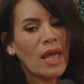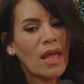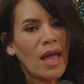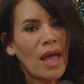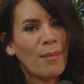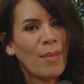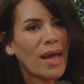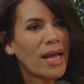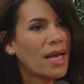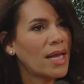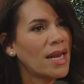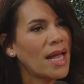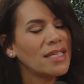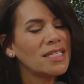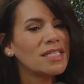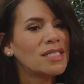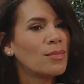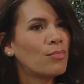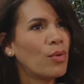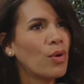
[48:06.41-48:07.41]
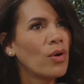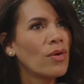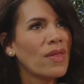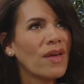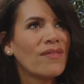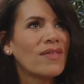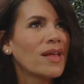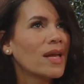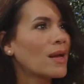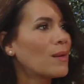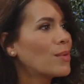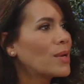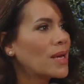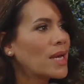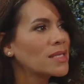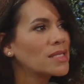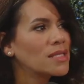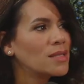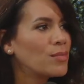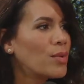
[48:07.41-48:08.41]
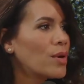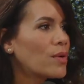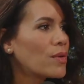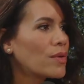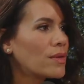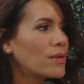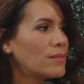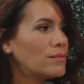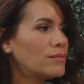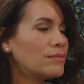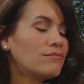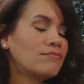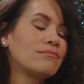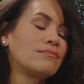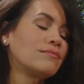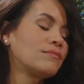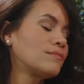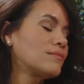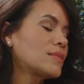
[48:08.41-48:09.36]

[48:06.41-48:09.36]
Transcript: am I connected to both? I feel like I'm connected to both. Mm-hmm.